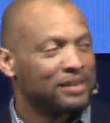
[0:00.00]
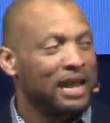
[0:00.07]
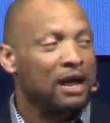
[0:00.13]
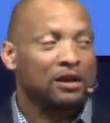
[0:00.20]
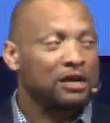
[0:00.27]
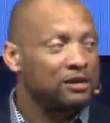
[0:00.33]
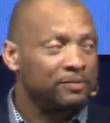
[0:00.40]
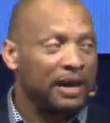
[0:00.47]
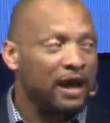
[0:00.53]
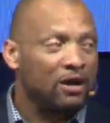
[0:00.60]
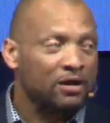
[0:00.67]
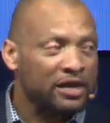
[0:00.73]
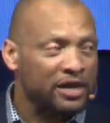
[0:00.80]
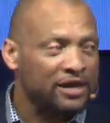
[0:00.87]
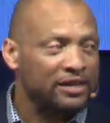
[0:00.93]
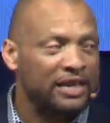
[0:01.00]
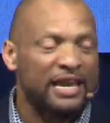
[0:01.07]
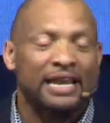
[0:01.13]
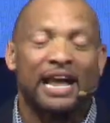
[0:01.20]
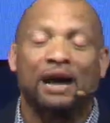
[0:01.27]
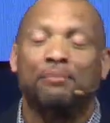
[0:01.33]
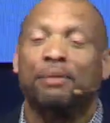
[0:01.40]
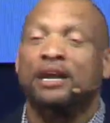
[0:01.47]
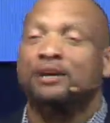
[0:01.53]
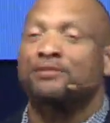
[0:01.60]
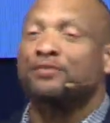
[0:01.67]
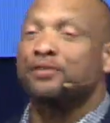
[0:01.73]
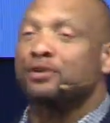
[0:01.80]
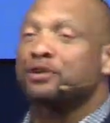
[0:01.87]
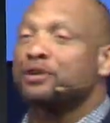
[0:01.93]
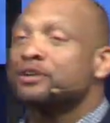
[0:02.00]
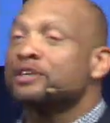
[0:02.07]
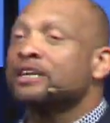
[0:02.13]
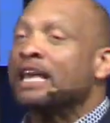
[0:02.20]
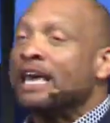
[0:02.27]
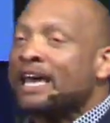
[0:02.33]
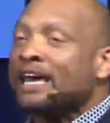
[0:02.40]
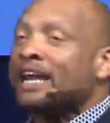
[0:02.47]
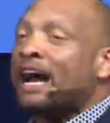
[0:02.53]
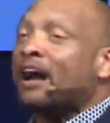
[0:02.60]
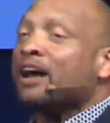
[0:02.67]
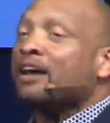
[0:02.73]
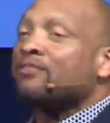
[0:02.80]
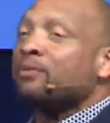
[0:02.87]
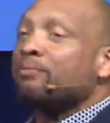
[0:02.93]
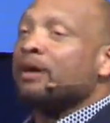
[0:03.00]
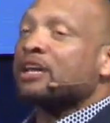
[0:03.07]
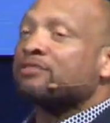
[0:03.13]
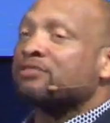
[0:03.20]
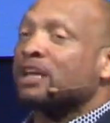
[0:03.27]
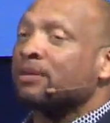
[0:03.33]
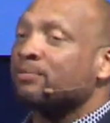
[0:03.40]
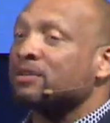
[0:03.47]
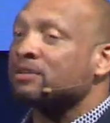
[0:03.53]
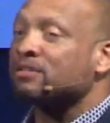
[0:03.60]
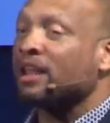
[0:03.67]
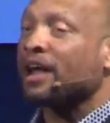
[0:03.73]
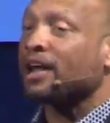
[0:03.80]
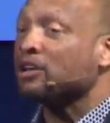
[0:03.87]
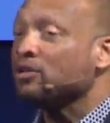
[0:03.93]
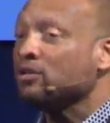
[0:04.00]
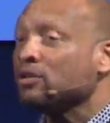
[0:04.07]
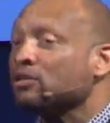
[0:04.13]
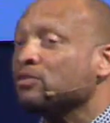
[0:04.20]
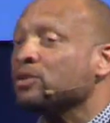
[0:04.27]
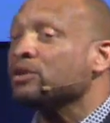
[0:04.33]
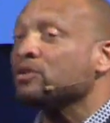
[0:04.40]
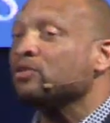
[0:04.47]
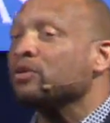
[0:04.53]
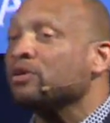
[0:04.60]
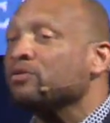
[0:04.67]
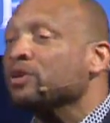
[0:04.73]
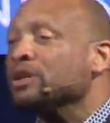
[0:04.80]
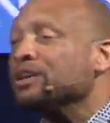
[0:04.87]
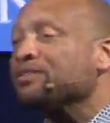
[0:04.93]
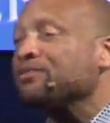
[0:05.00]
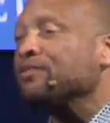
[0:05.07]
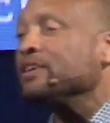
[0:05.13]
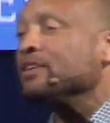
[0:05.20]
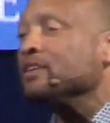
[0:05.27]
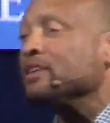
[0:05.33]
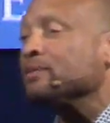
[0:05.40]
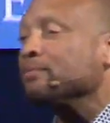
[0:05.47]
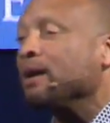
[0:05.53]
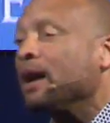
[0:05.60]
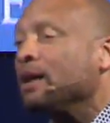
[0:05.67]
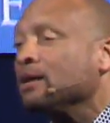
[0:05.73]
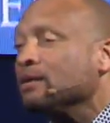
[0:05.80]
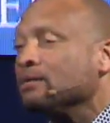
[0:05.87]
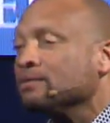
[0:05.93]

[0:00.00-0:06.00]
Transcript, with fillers: I'll get them, I'll get it, and I'll make them feel good, and I'll have them make statements like, you know, we don't want to really offend anybody.